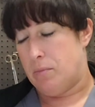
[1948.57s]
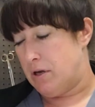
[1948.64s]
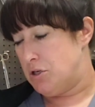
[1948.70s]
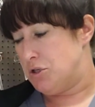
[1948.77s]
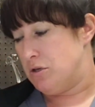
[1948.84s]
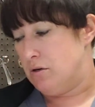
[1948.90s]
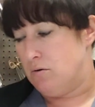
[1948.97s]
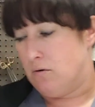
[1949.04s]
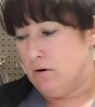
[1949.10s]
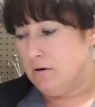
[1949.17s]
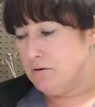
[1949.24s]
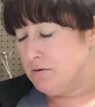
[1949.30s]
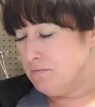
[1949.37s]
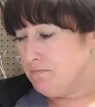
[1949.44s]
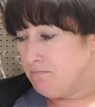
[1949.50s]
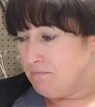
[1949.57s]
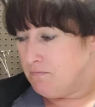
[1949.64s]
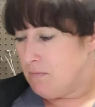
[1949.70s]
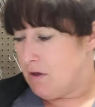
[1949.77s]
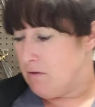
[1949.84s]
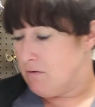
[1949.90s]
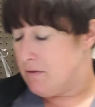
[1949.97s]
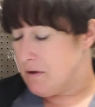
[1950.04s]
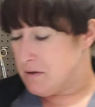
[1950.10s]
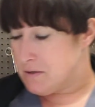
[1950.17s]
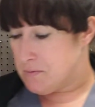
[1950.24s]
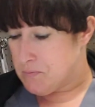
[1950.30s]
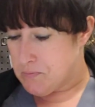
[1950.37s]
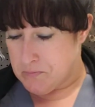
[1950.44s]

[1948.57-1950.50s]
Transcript: patient or other things.